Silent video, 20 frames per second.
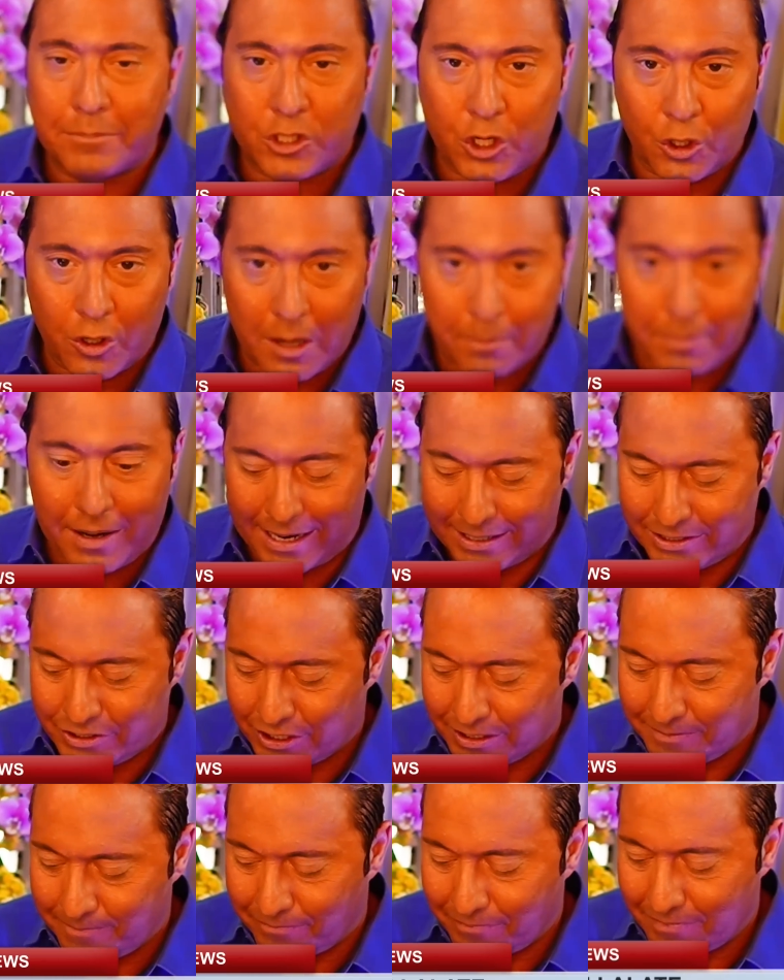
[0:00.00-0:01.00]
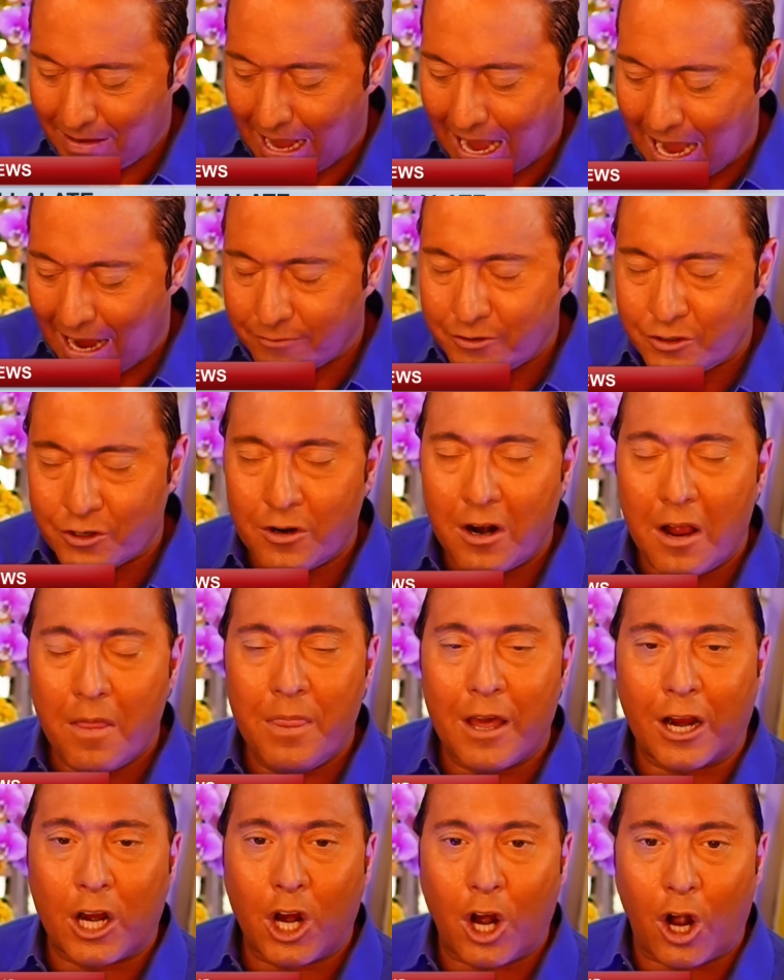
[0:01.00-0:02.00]
become too complacent
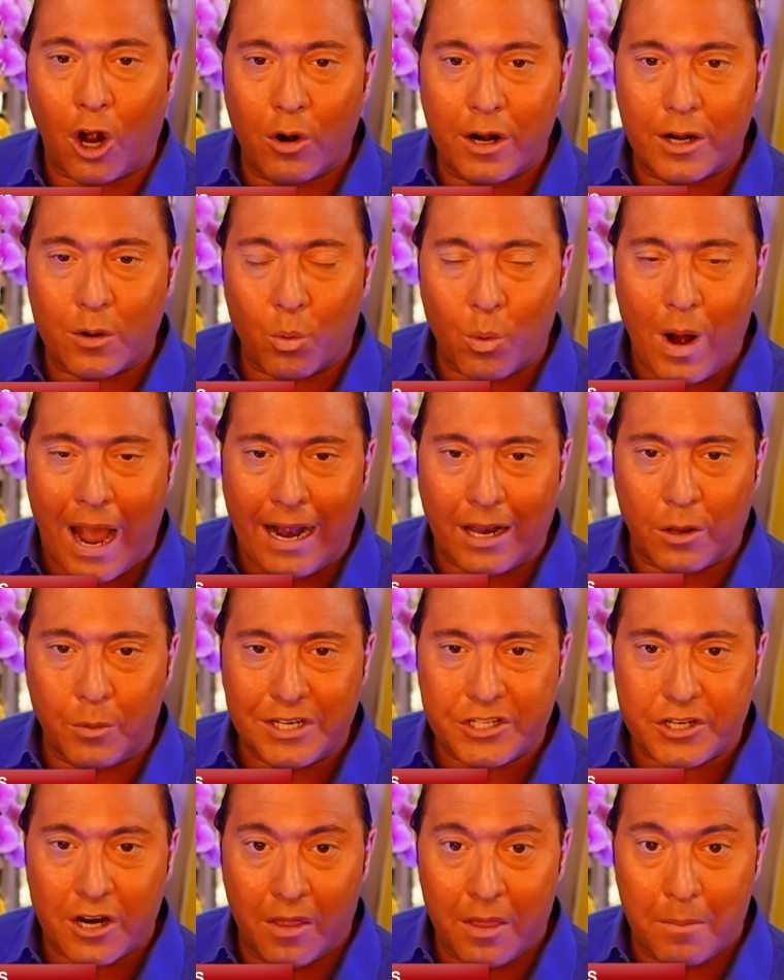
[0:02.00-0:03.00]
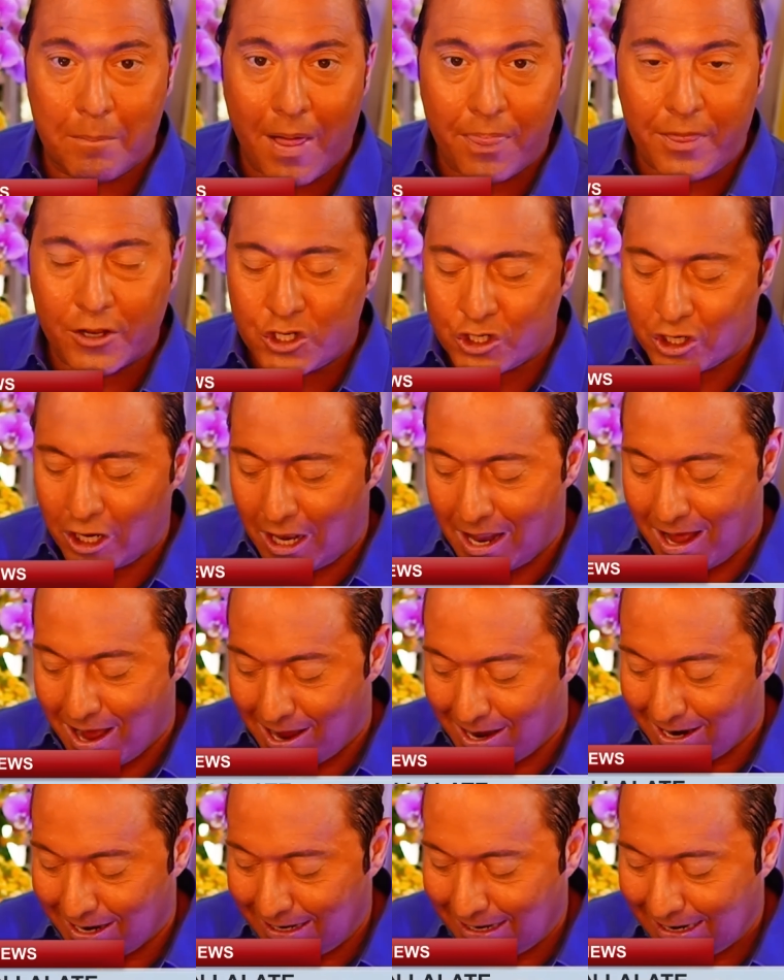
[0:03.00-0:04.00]
after the current rally we saw in the month of
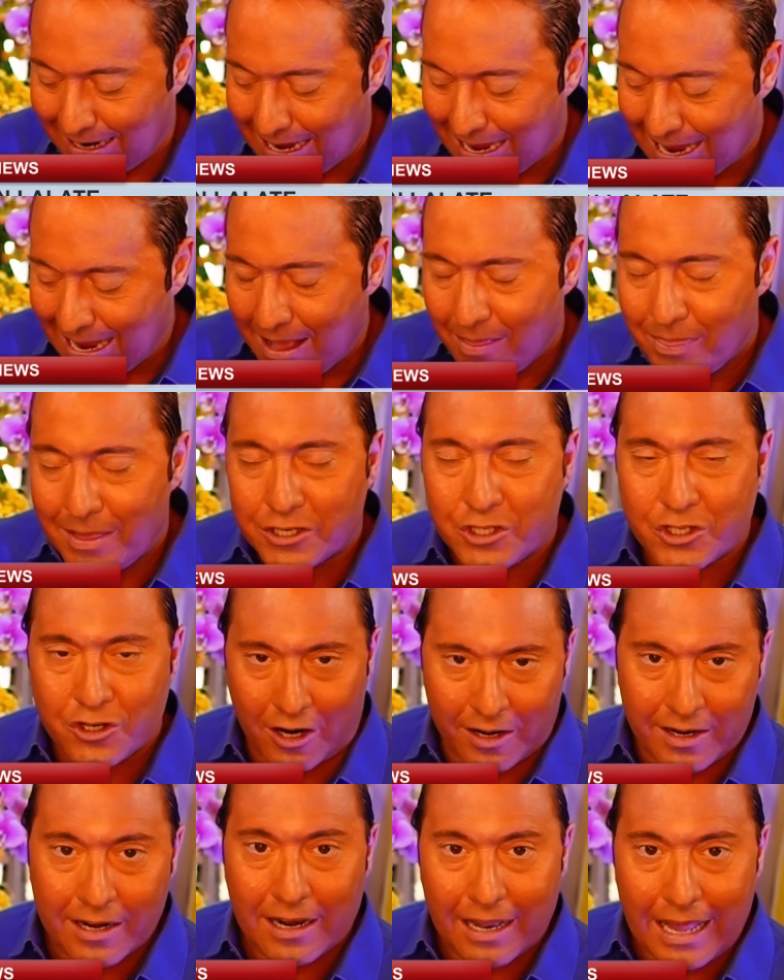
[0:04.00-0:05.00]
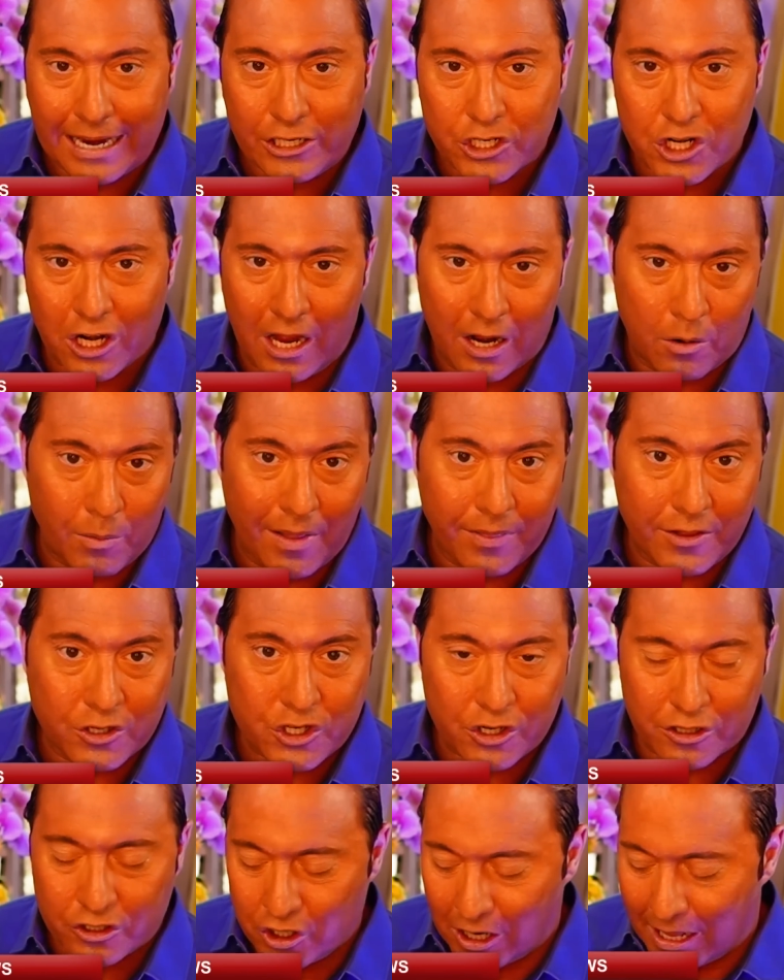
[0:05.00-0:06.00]
July that started in late July, around
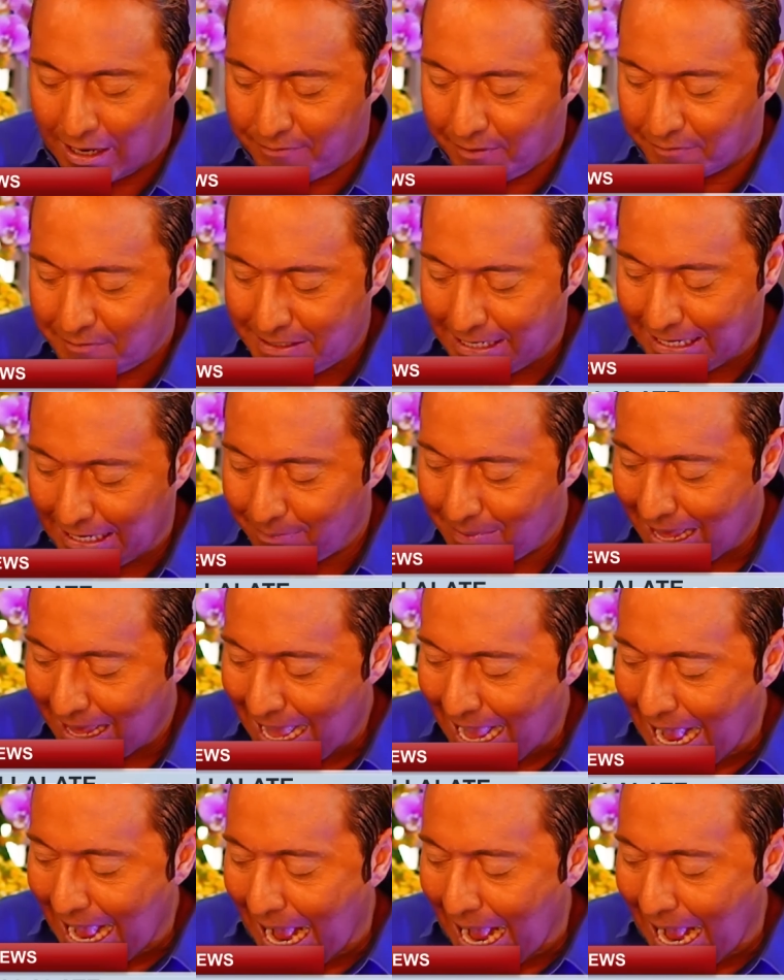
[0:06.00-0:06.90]
the J July 15th,